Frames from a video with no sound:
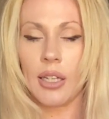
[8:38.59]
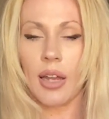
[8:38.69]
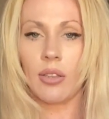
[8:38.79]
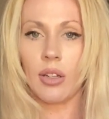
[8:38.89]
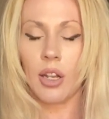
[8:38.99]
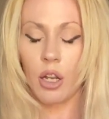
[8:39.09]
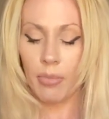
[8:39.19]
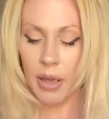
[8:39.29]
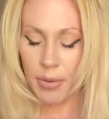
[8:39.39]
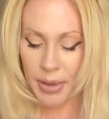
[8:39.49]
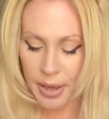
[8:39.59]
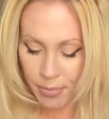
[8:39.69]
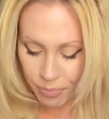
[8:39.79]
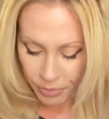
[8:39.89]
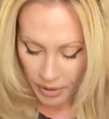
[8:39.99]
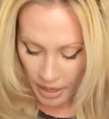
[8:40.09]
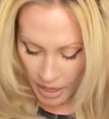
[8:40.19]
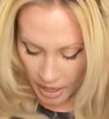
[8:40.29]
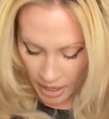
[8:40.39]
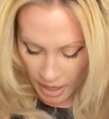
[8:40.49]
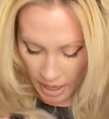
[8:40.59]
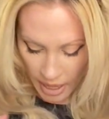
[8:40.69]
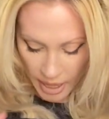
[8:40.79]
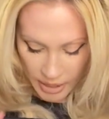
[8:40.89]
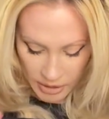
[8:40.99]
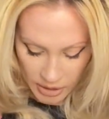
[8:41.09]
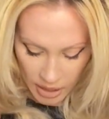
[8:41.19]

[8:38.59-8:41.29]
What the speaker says: like the Lillebaby. And